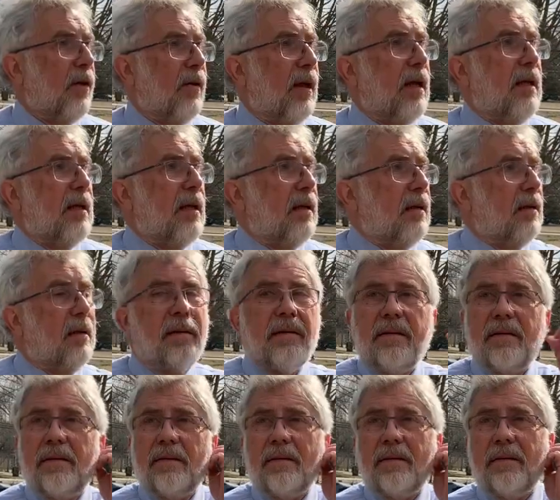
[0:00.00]
The church
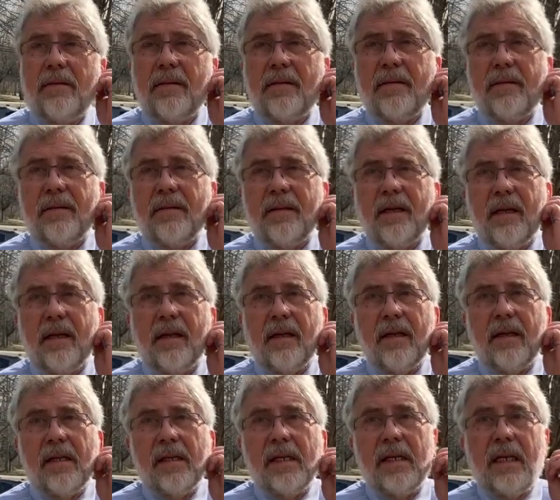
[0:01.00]
was originally on
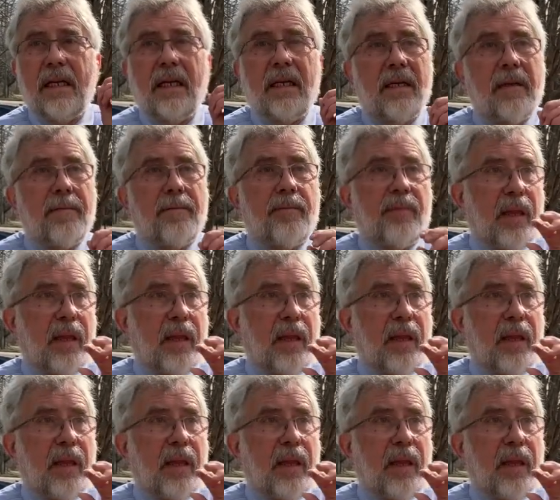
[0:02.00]
this spot.